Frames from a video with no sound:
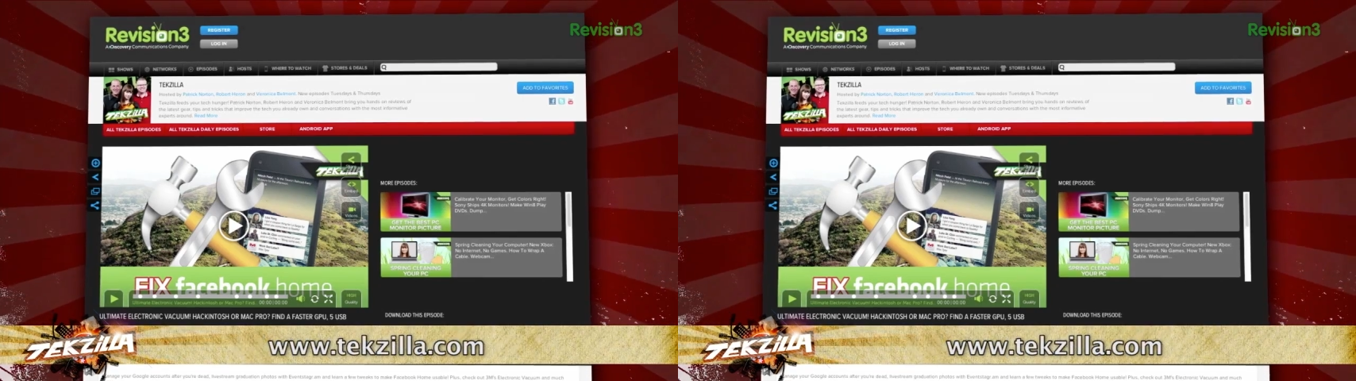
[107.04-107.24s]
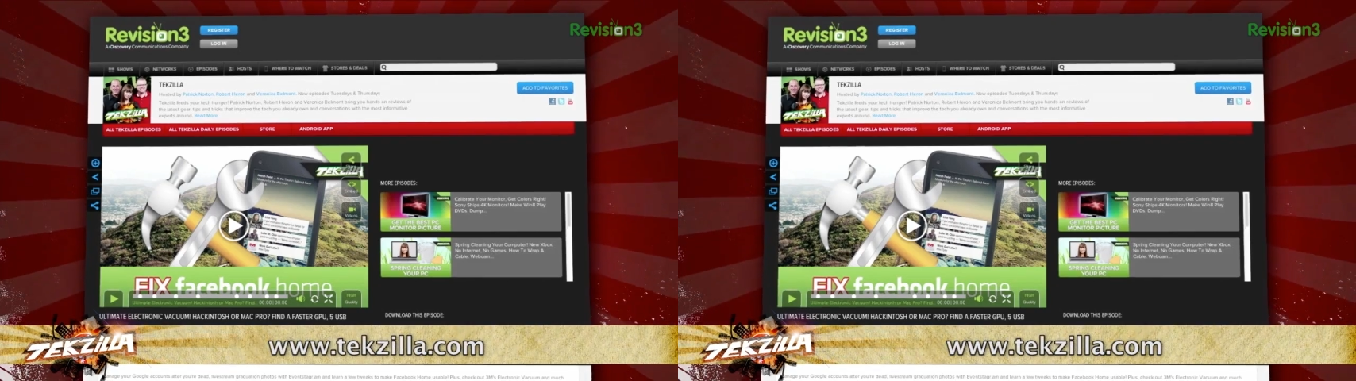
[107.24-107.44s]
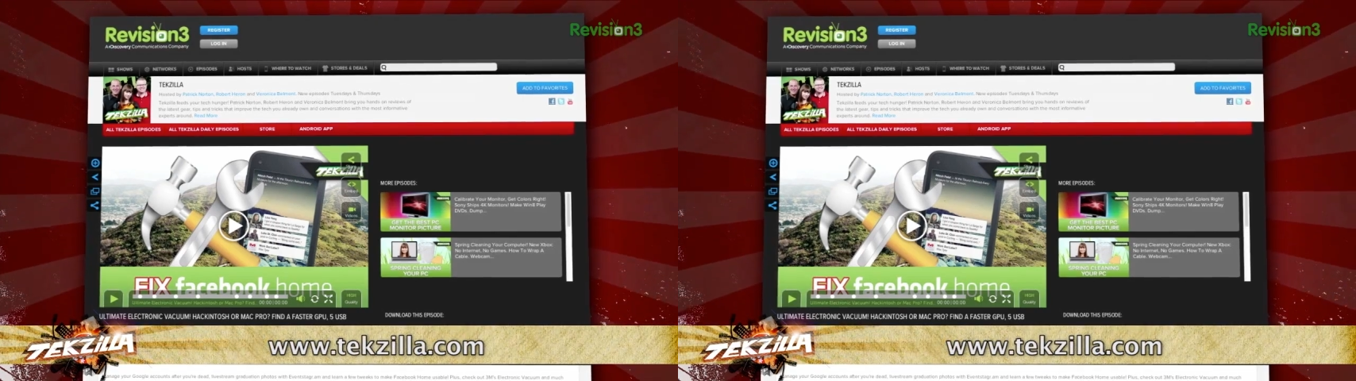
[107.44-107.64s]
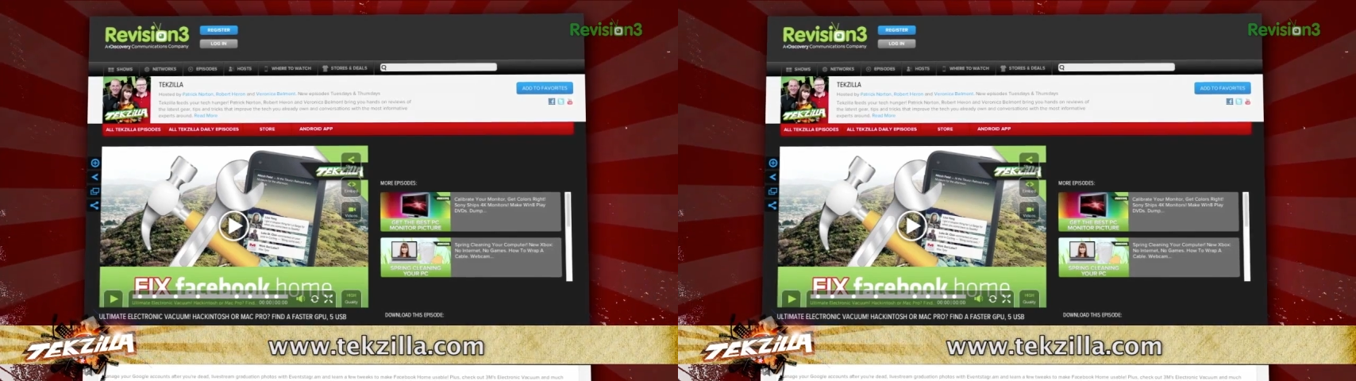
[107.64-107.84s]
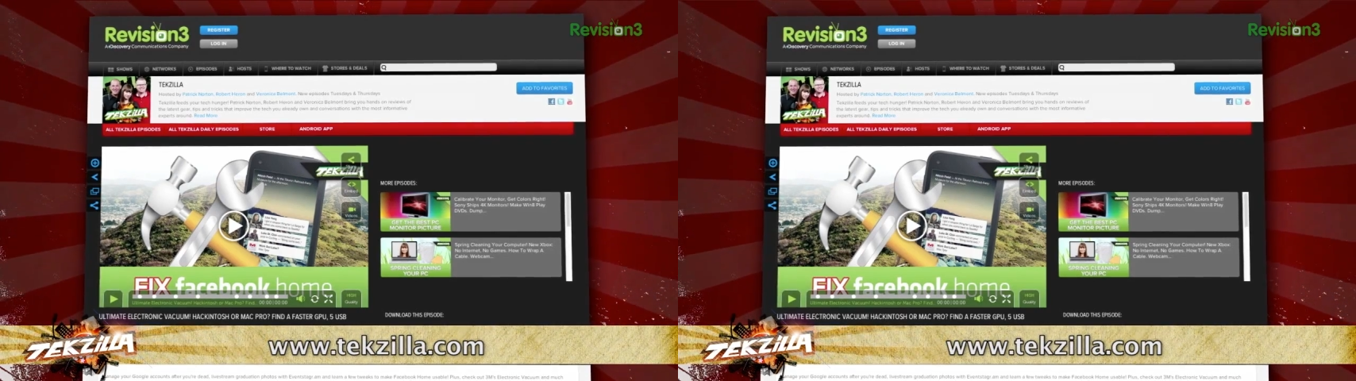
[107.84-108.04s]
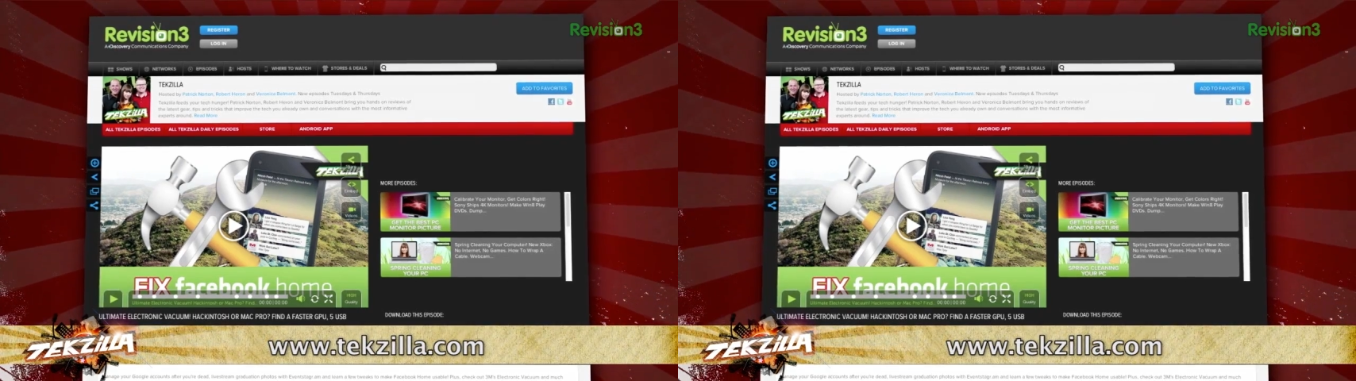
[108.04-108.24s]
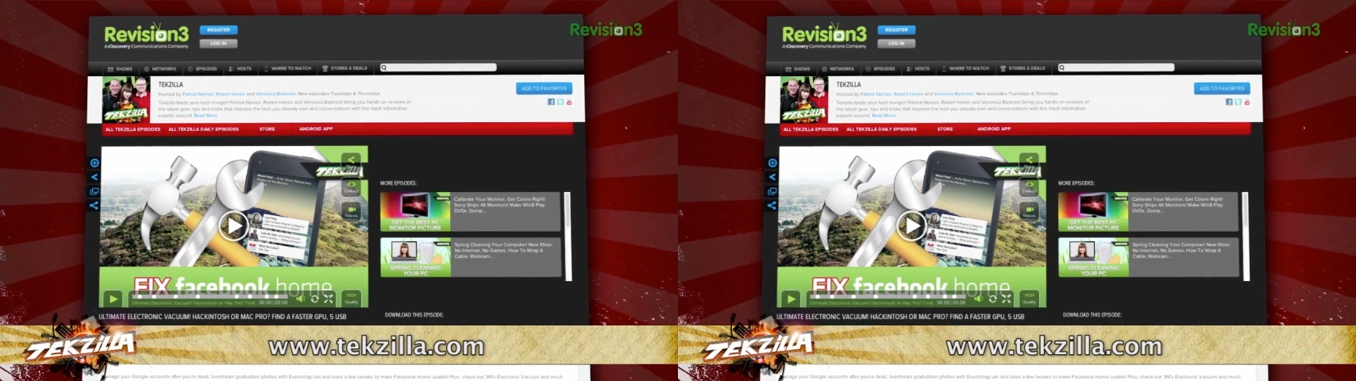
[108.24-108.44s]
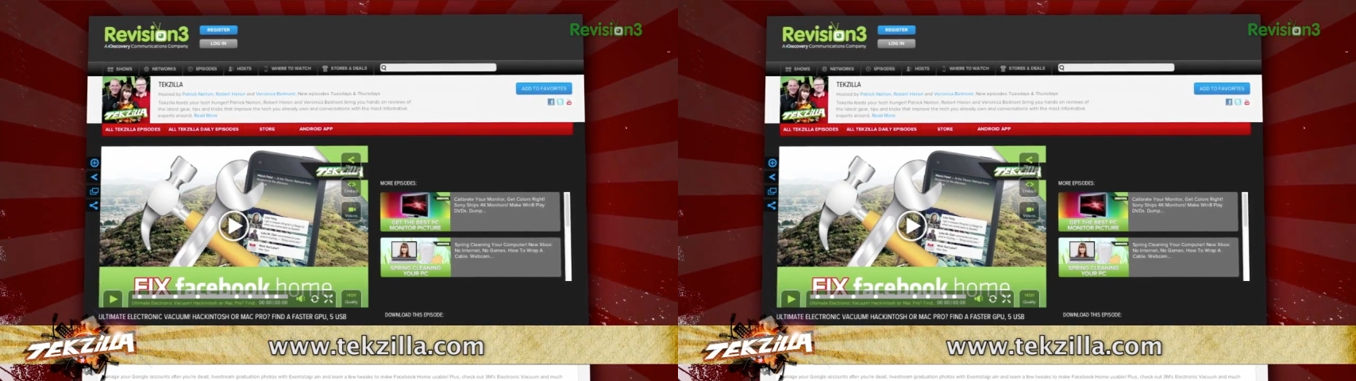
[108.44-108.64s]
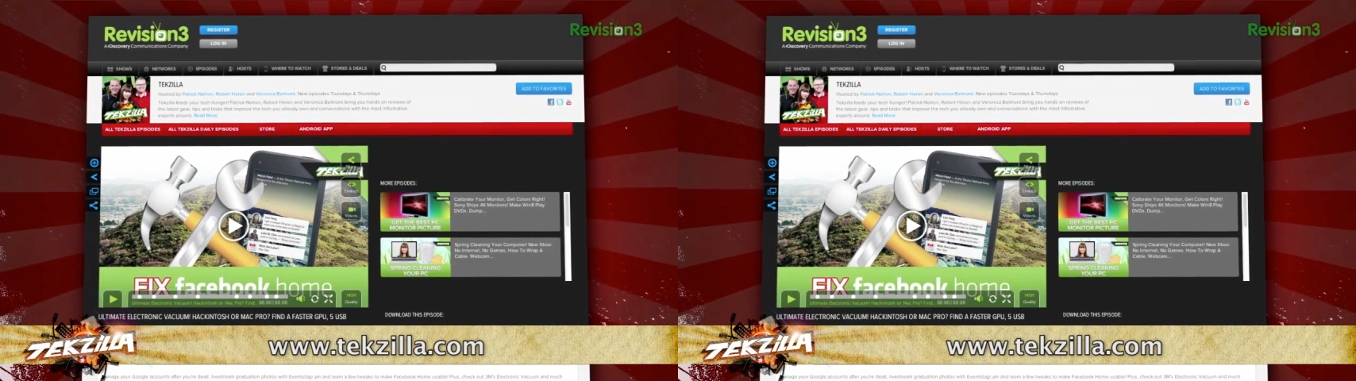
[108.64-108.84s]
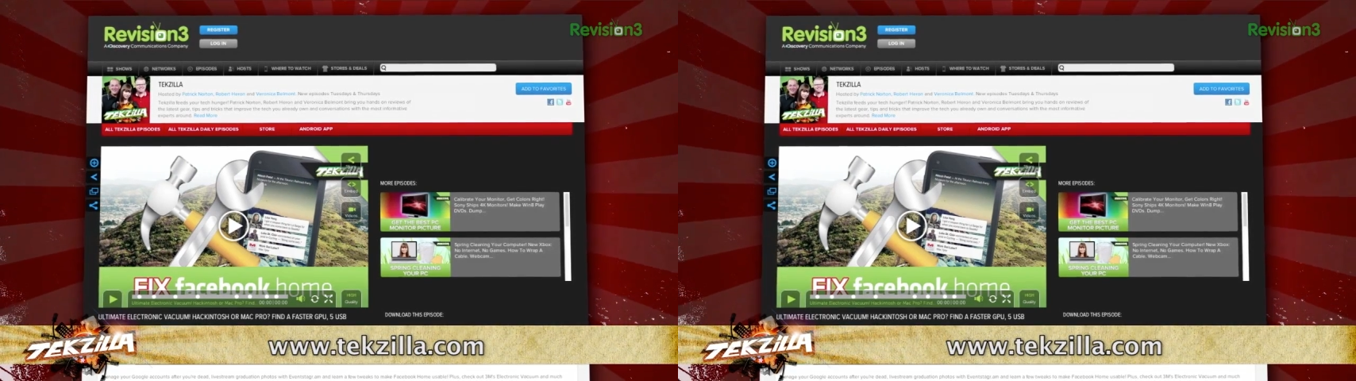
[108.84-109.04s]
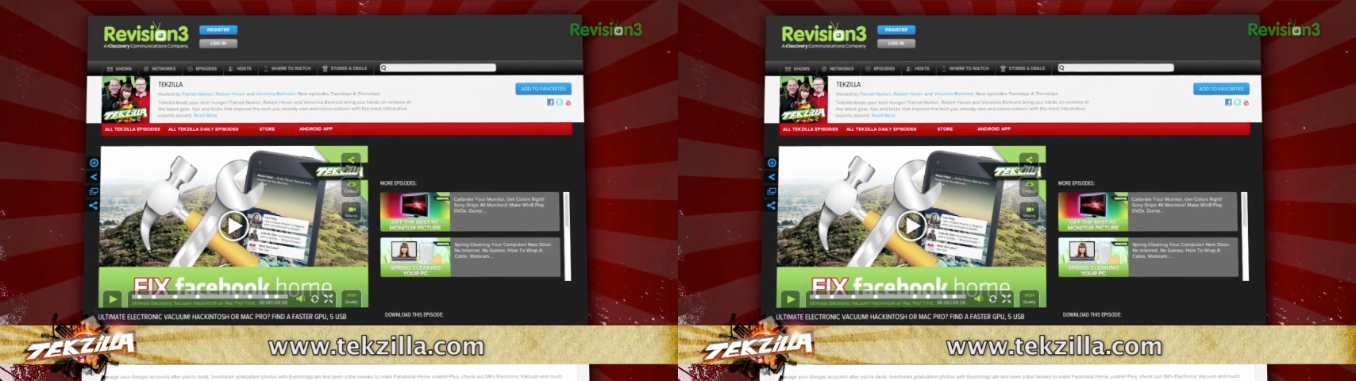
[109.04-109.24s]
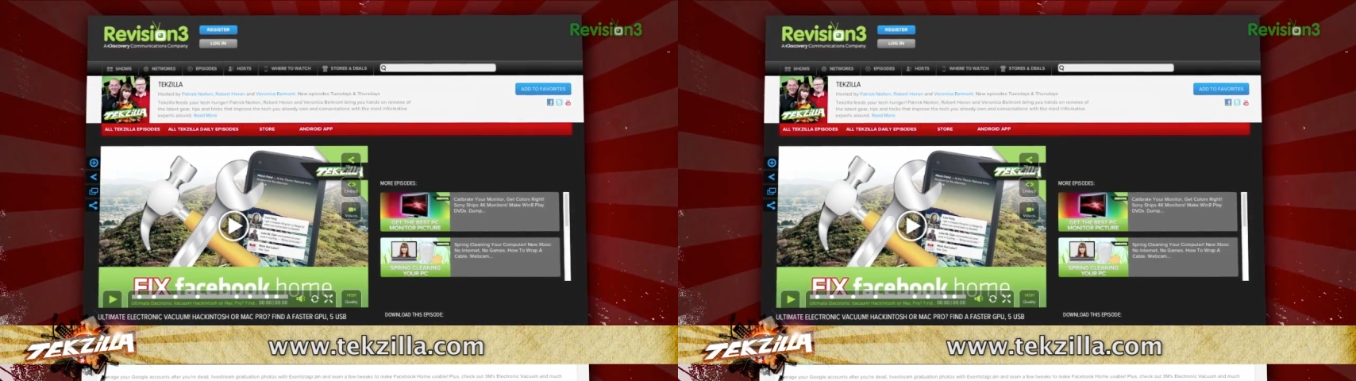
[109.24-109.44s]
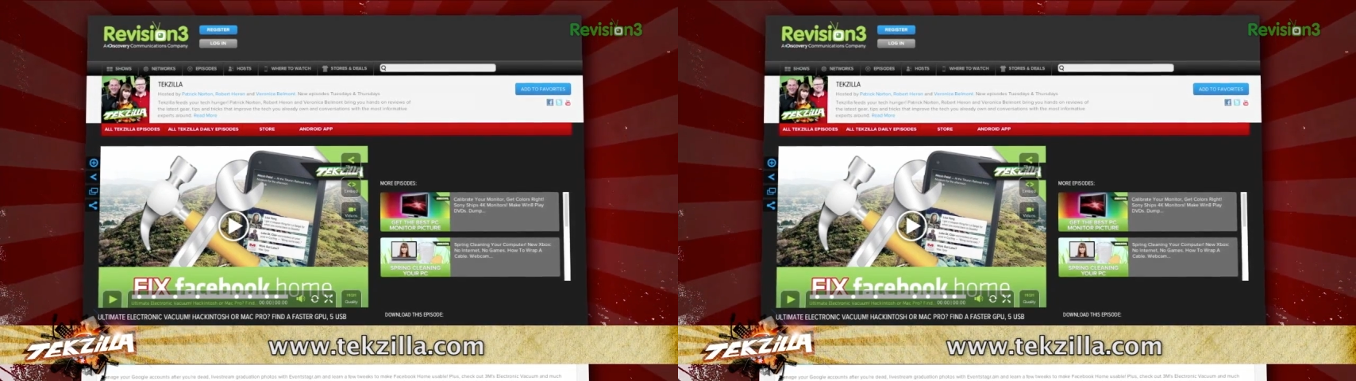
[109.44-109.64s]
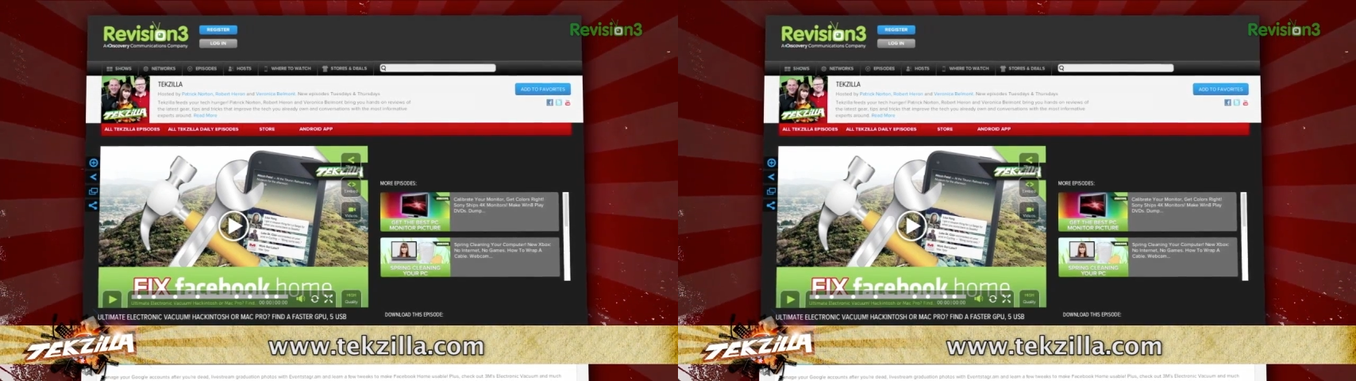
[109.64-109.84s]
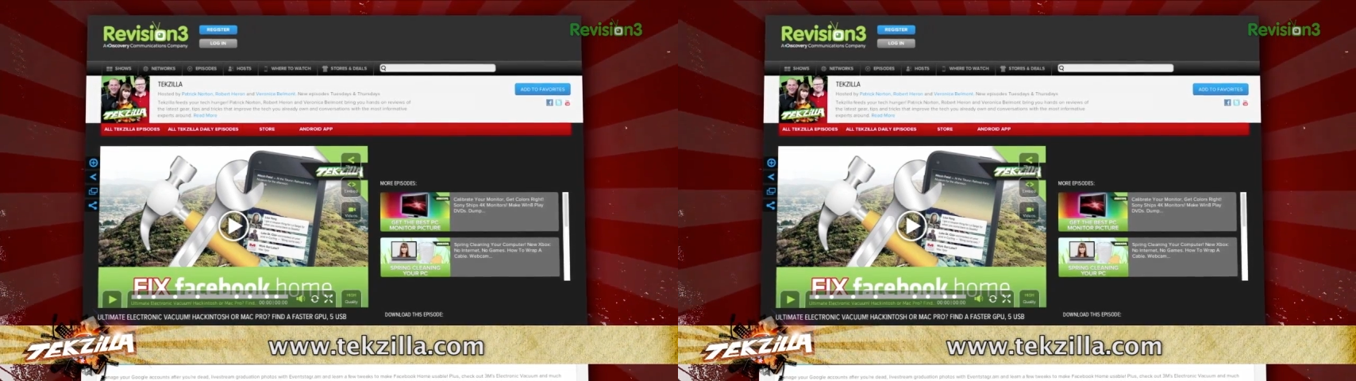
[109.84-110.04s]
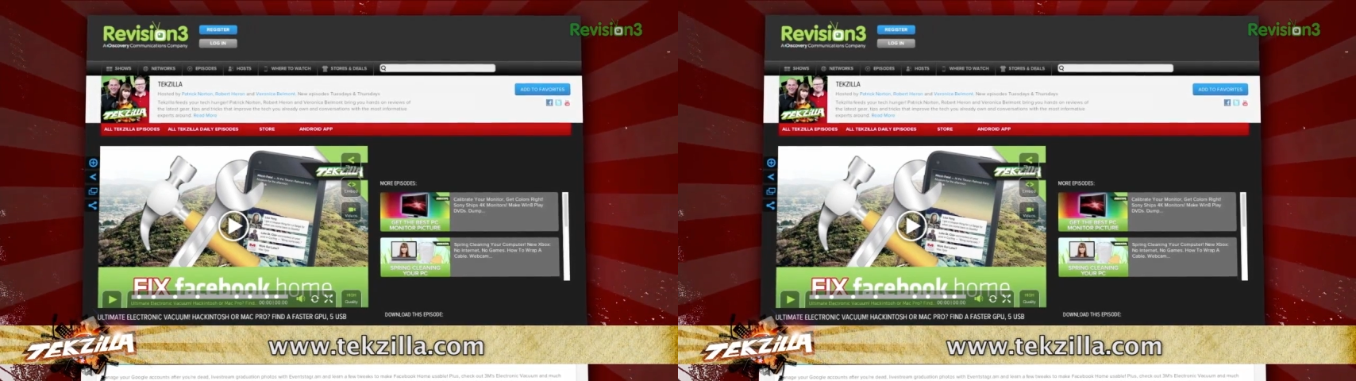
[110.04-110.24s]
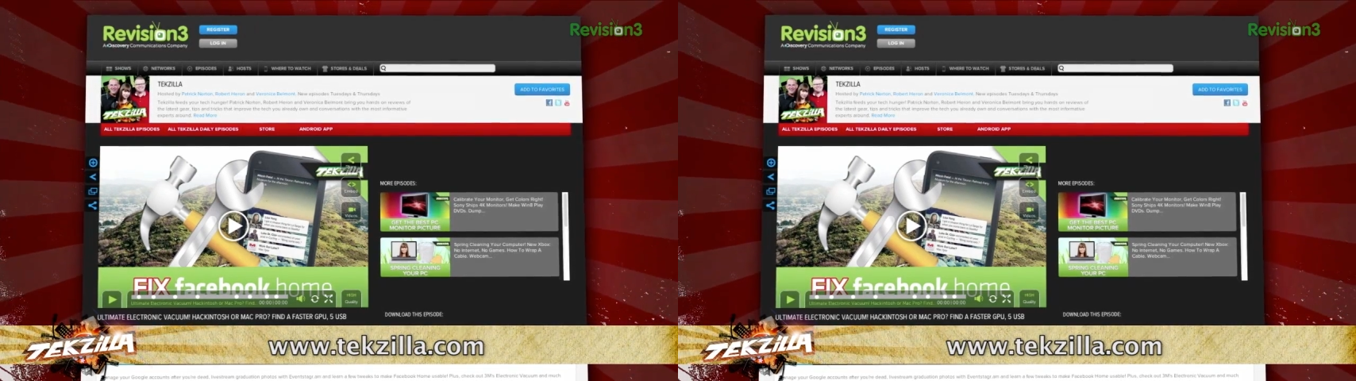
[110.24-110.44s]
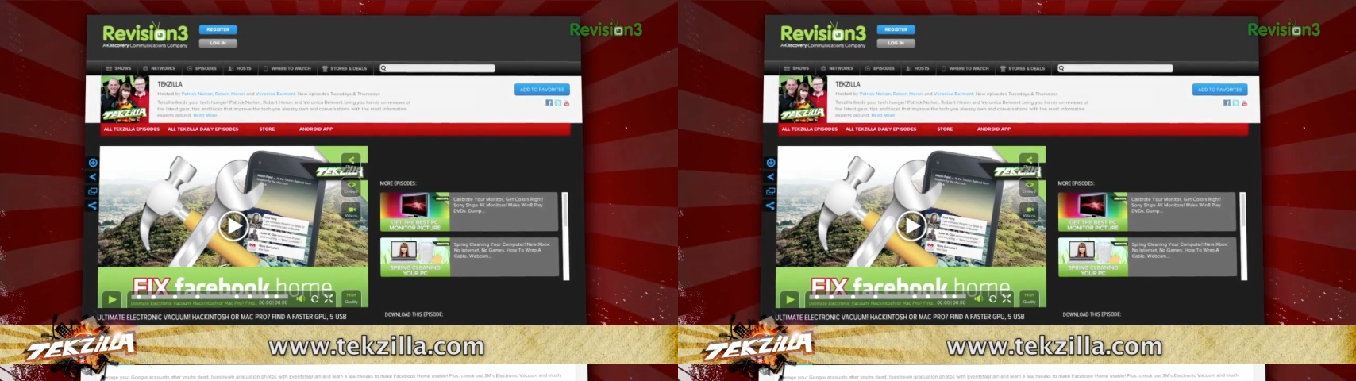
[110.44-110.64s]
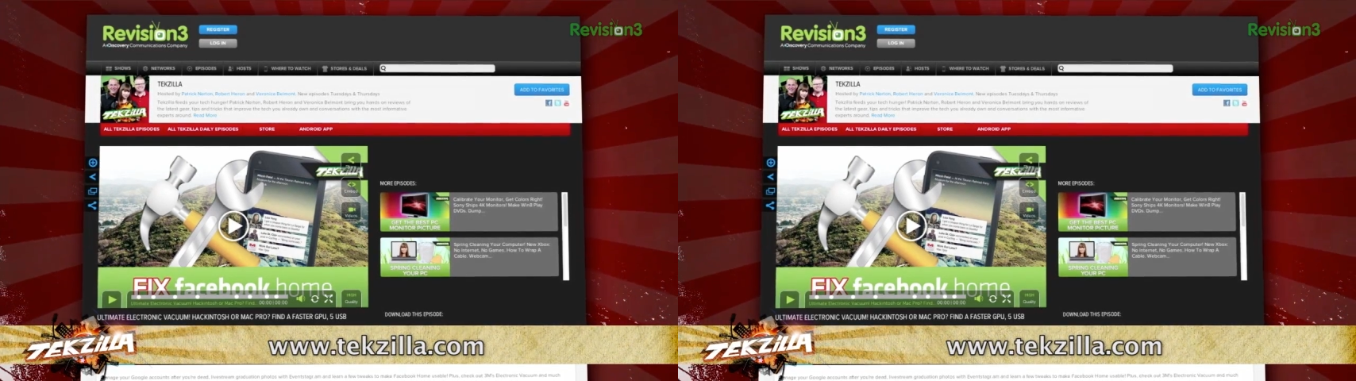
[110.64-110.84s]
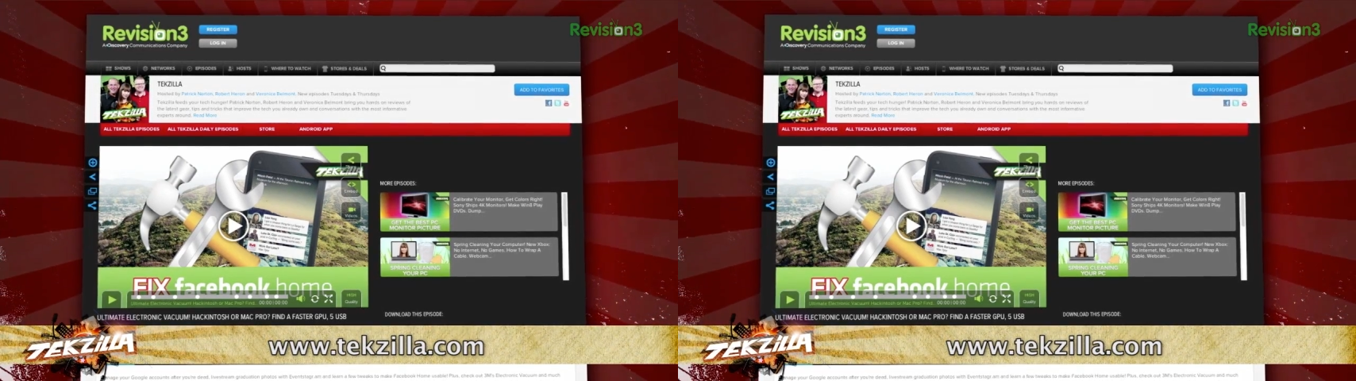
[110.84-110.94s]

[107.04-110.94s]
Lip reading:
[unreadable: no face in view]